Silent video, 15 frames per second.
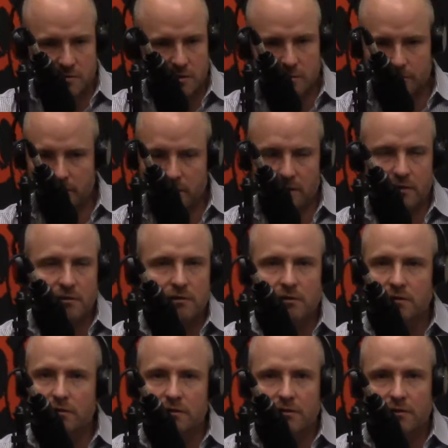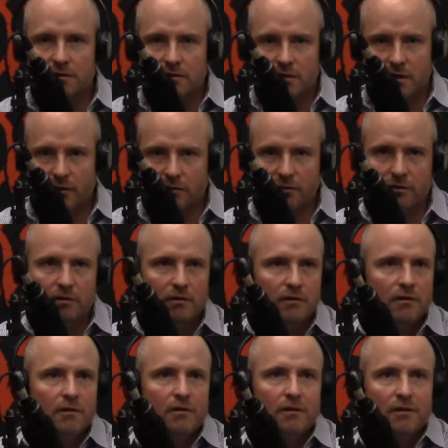up by other
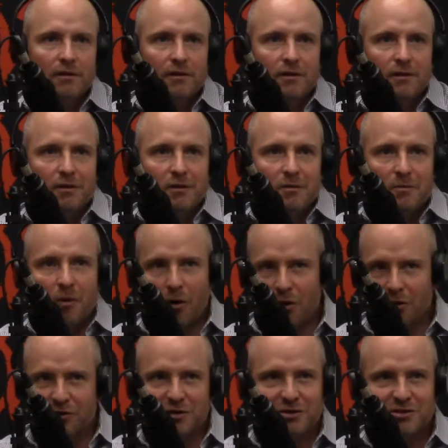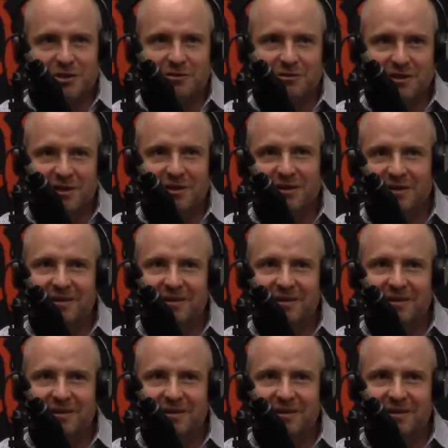parties out there.